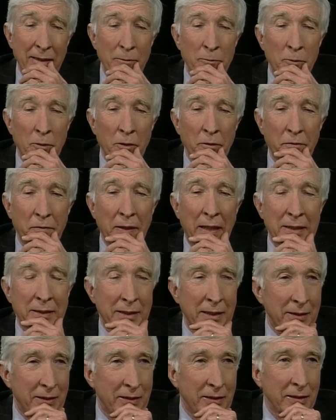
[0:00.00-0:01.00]
The Wolfe
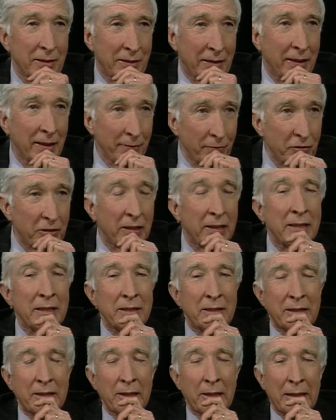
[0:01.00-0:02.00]
has his gifts and
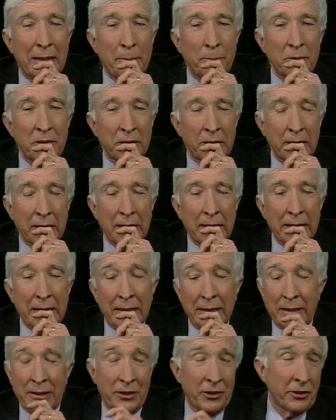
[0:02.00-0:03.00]
his charms, certainly,
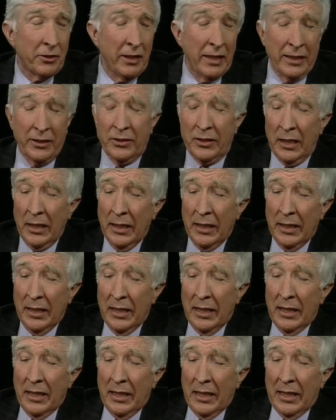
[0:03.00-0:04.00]
and his strengths
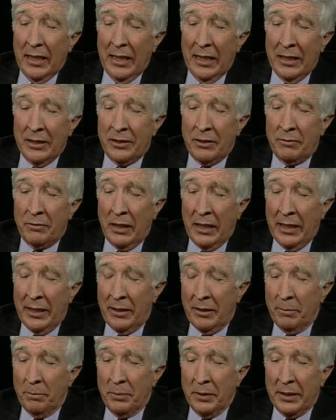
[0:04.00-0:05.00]
as a
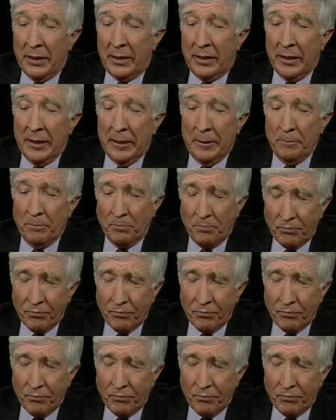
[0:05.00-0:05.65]
writer, but uh,